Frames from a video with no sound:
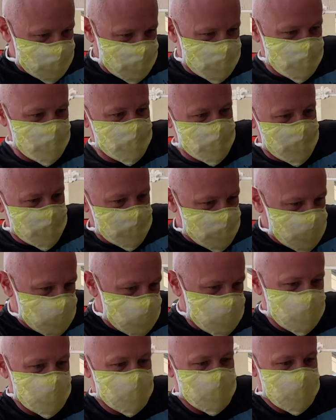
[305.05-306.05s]
are good.
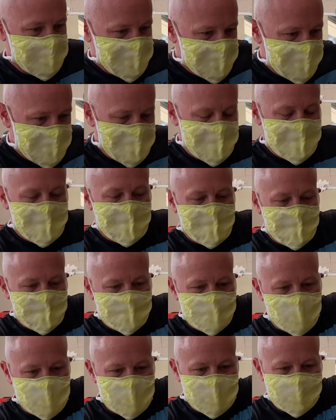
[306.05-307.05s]

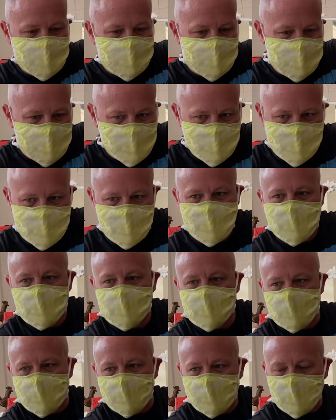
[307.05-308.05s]
Dog has seven
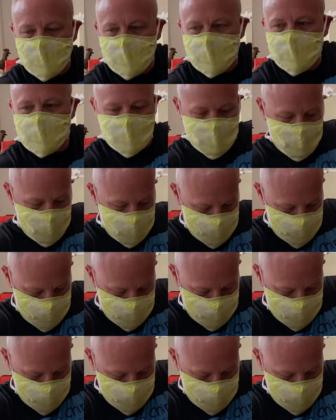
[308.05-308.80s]
cervicals,